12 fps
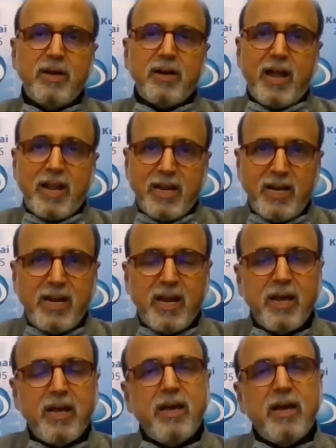
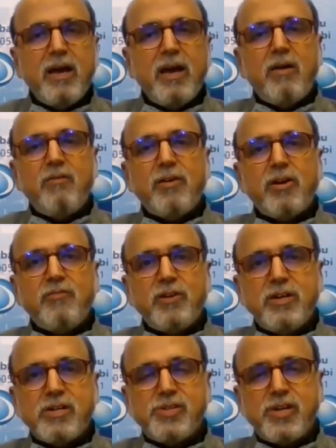Glaringly, we are
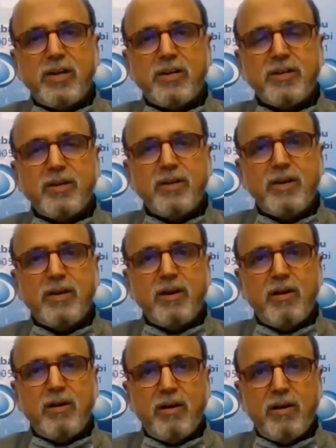witnessing it.
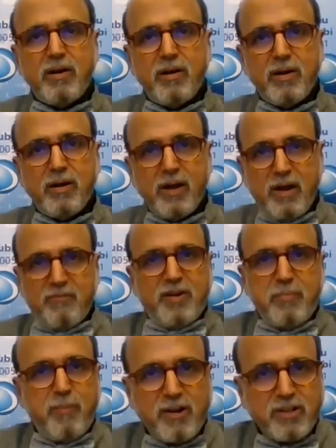
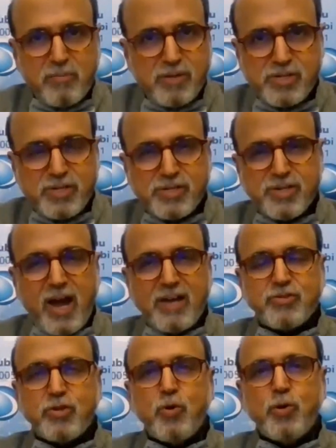Every part of the business
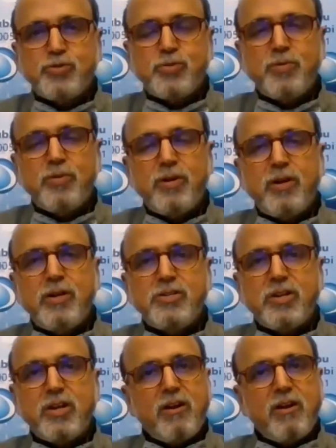has to go through
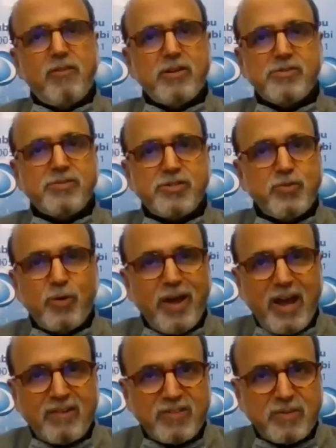digital governance. There's no
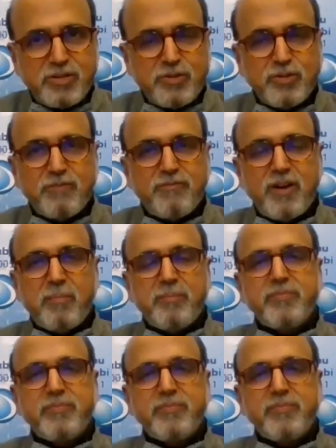exception to the frame.